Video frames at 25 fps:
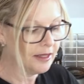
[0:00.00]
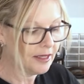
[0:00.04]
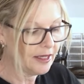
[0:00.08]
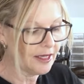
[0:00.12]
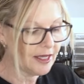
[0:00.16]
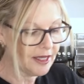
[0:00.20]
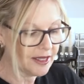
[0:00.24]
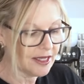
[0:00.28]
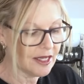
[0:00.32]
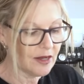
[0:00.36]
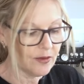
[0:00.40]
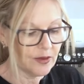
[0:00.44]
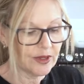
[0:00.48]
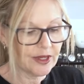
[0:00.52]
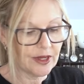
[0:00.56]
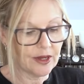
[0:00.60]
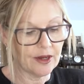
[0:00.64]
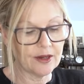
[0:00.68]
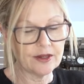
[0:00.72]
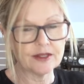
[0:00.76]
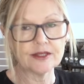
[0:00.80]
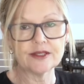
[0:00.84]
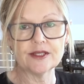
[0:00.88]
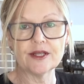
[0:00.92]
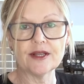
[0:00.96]
And there we
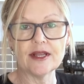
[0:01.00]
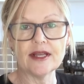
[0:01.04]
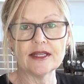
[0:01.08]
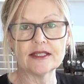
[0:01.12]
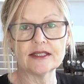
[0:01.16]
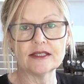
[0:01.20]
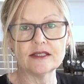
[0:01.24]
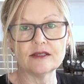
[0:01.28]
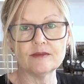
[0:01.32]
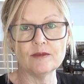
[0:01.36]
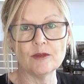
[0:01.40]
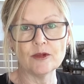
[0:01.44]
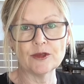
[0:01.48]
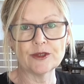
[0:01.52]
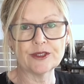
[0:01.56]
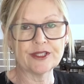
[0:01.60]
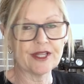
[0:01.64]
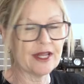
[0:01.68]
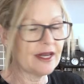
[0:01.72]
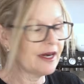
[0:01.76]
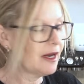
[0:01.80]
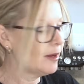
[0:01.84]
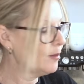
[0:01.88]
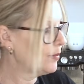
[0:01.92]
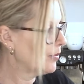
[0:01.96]
go. So let's smush
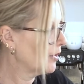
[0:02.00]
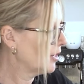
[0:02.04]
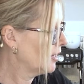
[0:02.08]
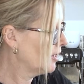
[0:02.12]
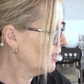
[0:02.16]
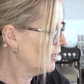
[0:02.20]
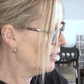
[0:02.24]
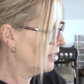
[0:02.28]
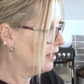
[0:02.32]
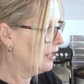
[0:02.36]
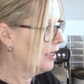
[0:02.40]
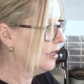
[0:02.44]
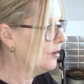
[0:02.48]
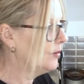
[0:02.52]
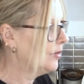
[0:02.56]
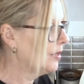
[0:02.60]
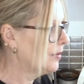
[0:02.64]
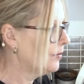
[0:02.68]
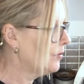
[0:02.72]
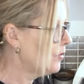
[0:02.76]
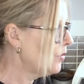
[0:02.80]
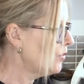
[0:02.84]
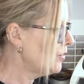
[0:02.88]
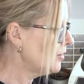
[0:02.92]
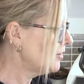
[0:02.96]
that up a
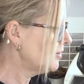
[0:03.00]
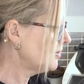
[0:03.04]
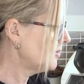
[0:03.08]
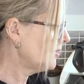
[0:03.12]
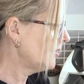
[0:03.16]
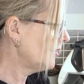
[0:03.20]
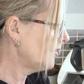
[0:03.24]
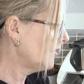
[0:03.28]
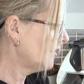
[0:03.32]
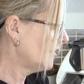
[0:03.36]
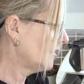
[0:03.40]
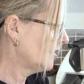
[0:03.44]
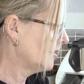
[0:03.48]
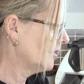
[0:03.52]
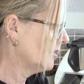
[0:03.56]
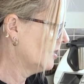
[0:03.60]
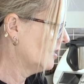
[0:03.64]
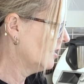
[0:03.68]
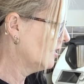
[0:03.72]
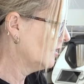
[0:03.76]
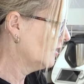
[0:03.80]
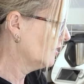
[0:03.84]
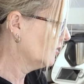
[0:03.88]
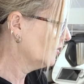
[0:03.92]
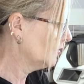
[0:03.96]
bit more so that,
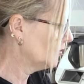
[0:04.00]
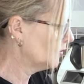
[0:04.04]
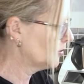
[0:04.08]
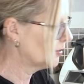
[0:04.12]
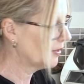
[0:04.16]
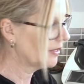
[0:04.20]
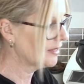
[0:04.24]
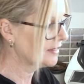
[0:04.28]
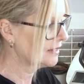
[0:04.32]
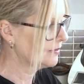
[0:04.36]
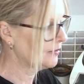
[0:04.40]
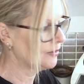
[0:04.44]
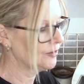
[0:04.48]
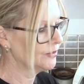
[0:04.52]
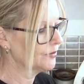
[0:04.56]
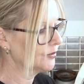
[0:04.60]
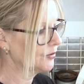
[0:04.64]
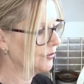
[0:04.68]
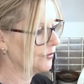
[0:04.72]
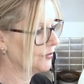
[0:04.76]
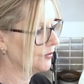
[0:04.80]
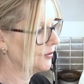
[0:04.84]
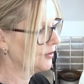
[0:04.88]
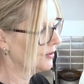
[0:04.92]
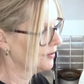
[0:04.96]
oh, that smells
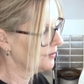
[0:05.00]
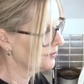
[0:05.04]
good.